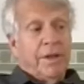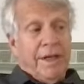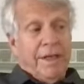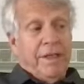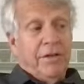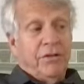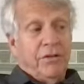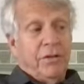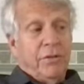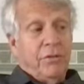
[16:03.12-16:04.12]
the idea is
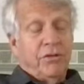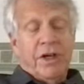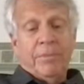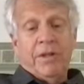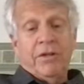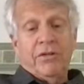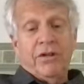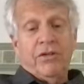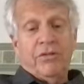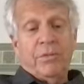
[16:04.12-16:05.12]
to stop the
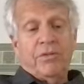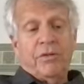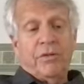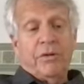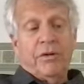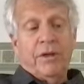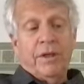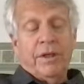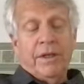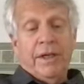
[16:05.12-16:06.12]
disease before
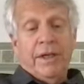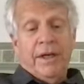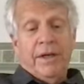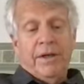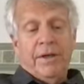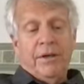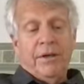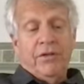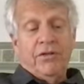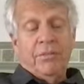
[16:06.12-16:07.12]

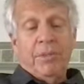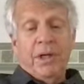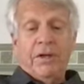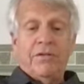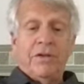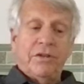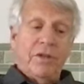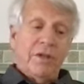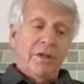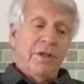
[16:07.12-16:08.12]
there's impaired
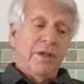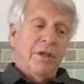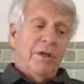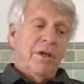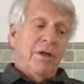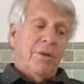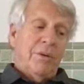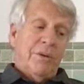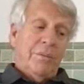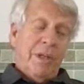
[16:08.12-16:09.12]
vision
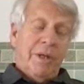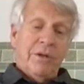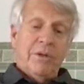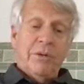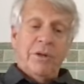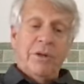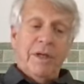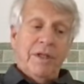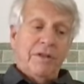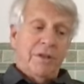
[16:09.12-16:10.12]
or impaired
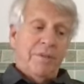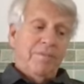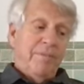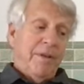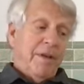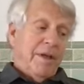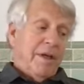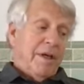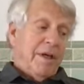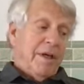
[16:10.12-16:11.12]
coordination.
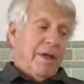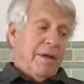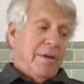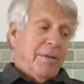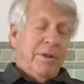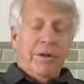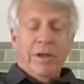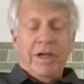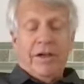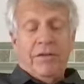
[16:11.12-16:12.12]
We don't
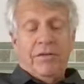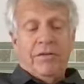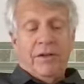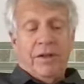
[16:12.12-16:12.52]
have